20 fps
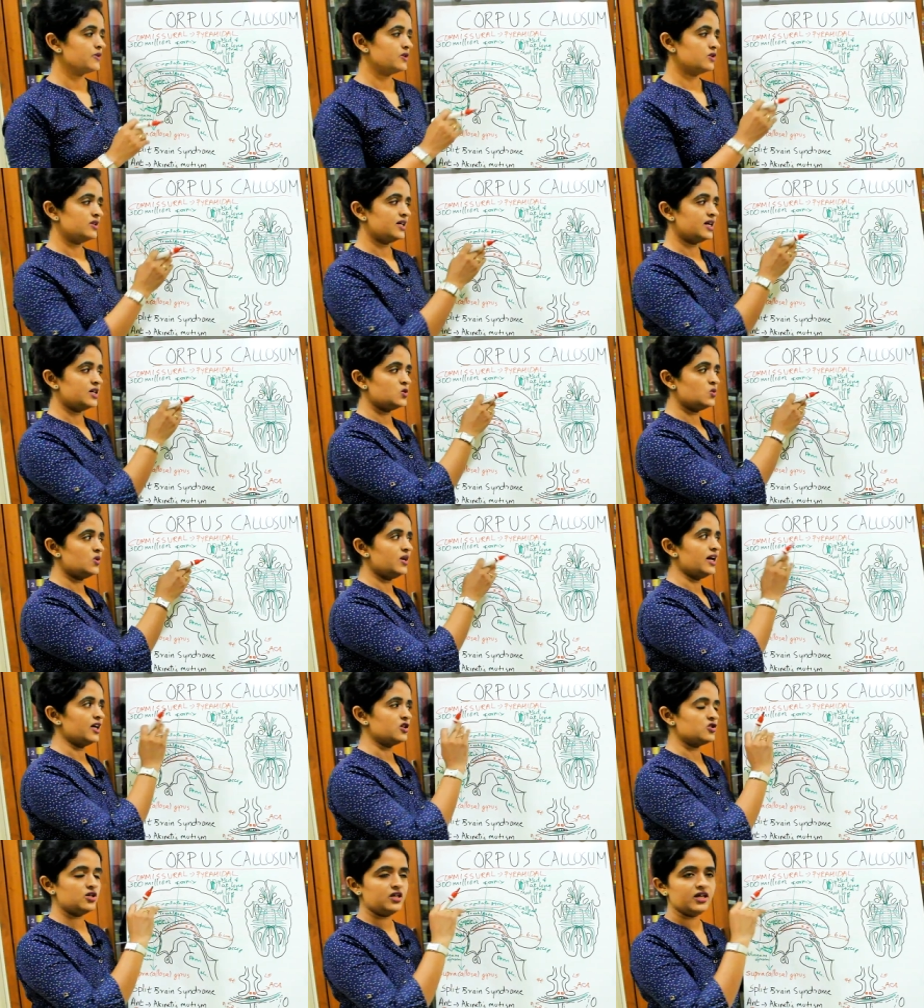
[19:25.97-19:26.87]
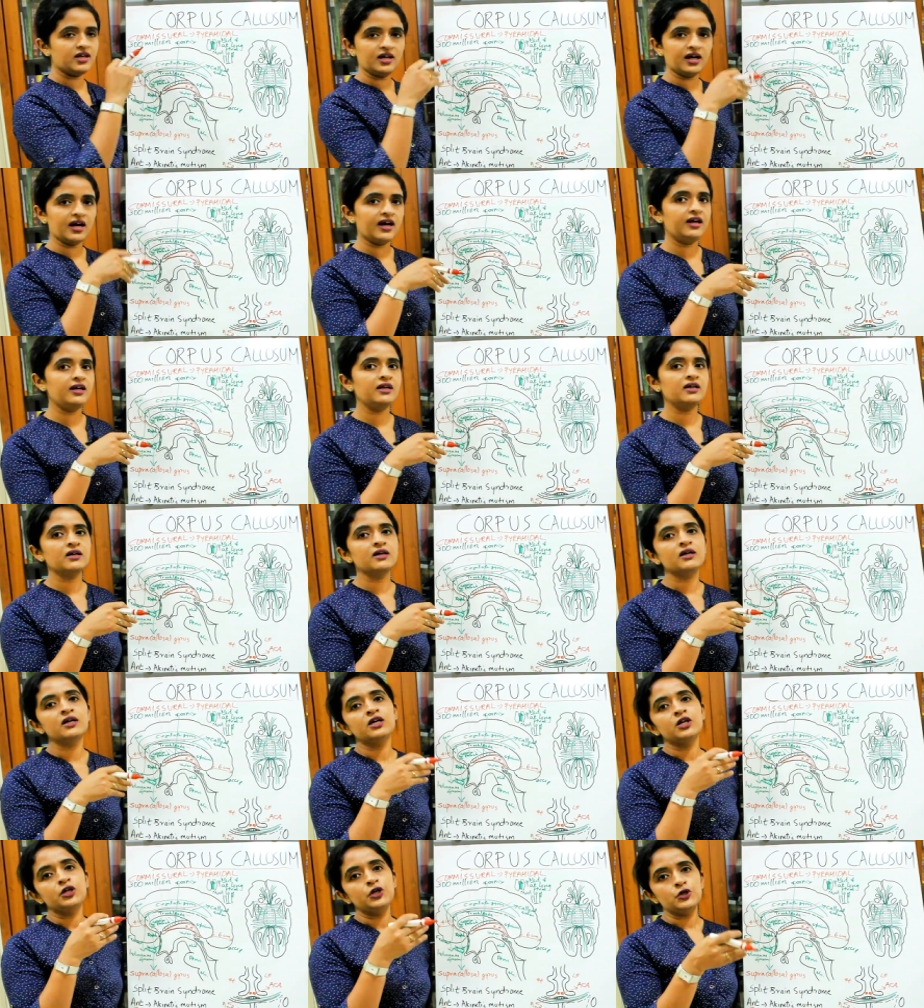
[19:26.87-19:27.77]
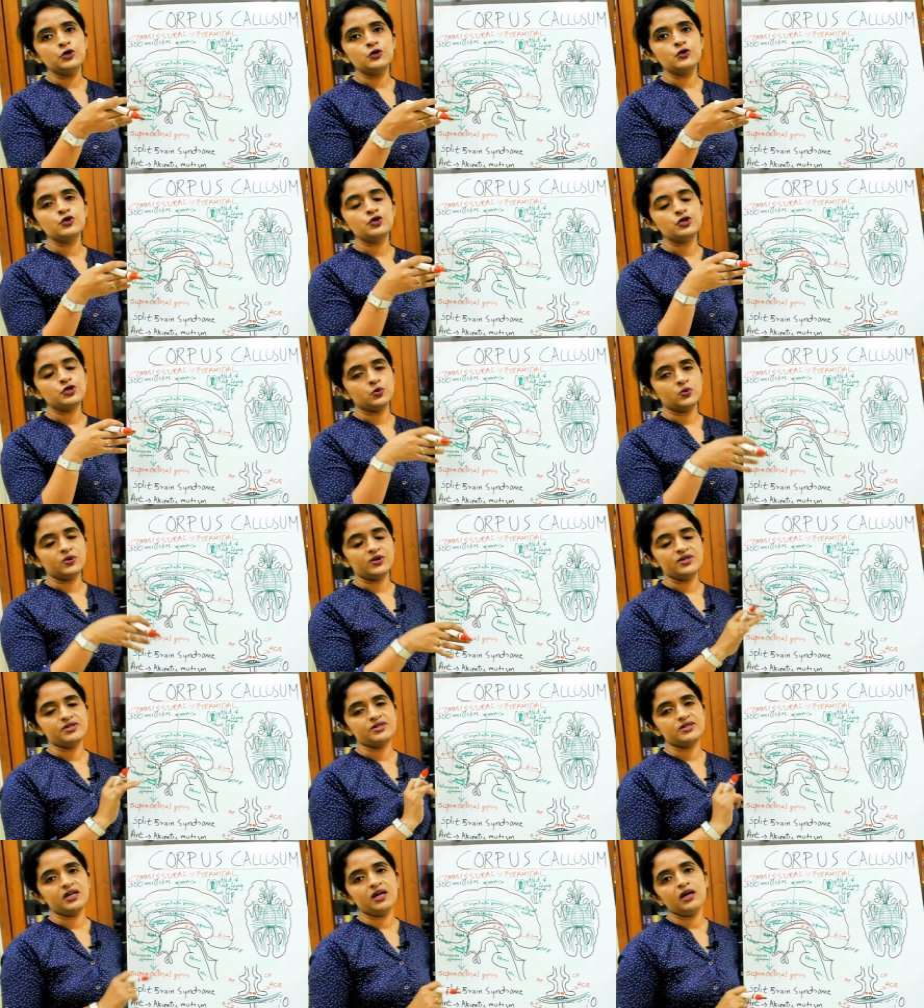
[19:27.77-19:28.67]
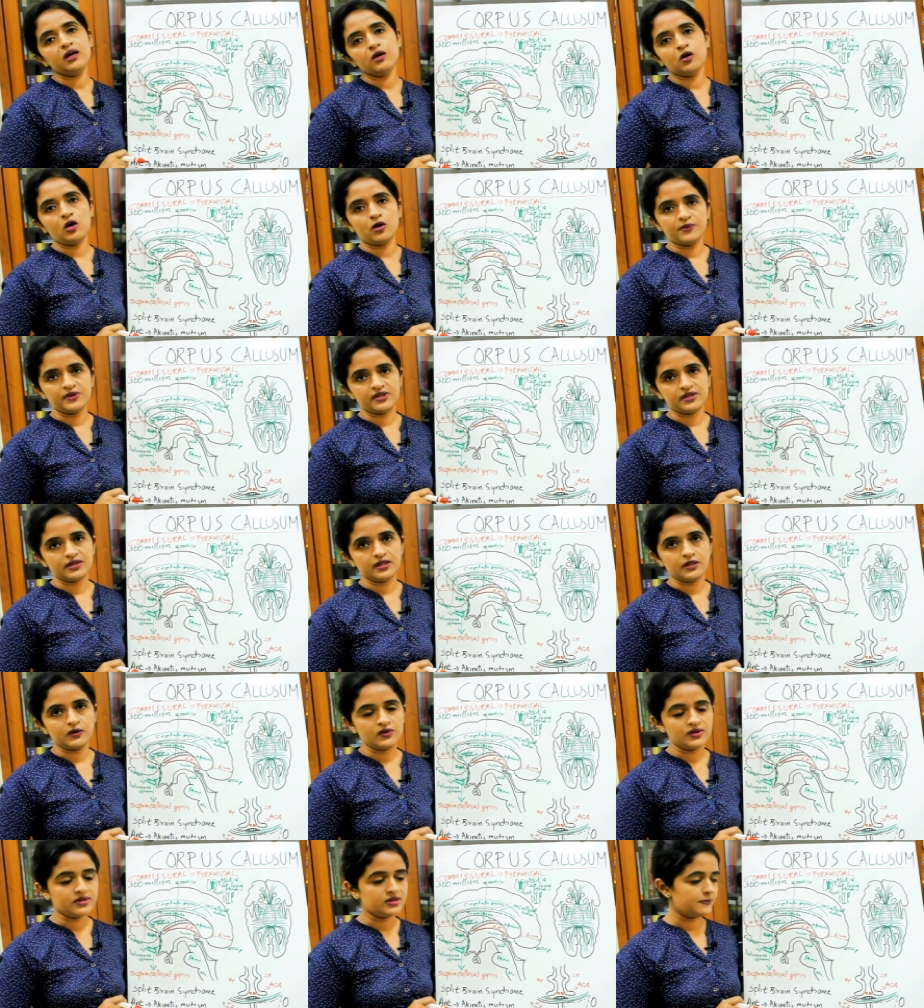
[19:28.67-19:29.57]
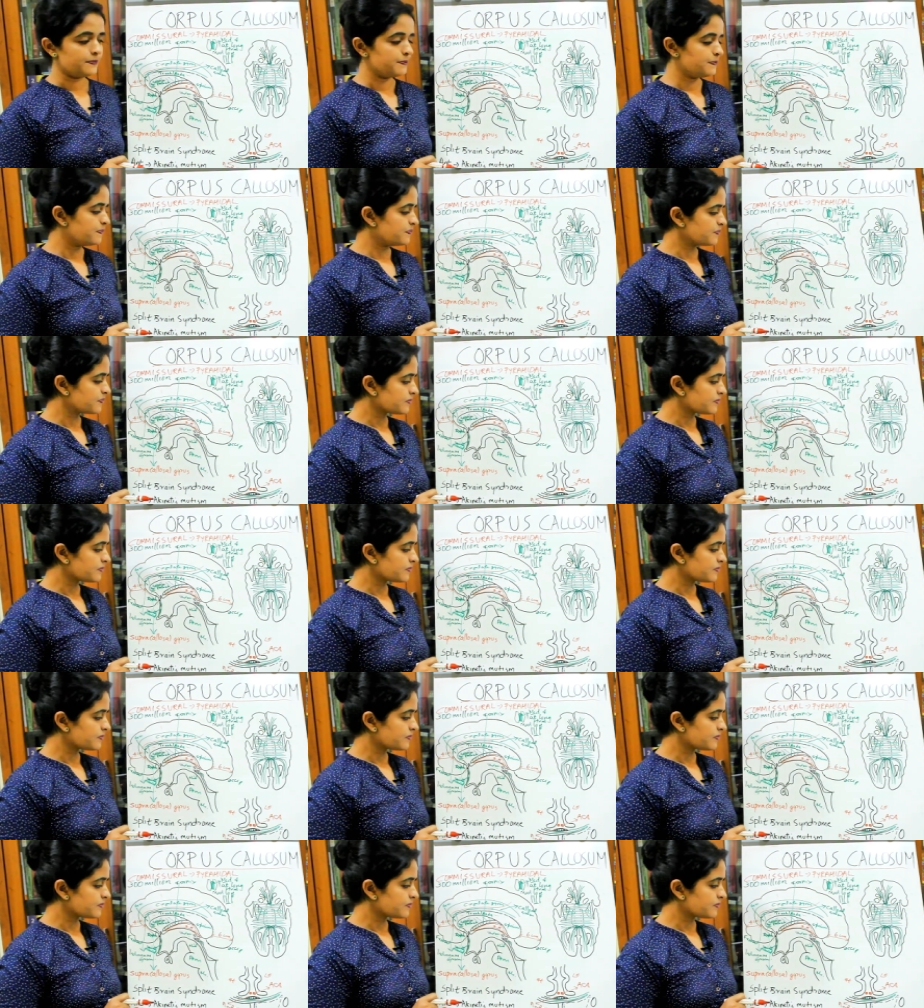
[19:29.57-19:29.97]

So that will actually guide you towards the corpus callosum.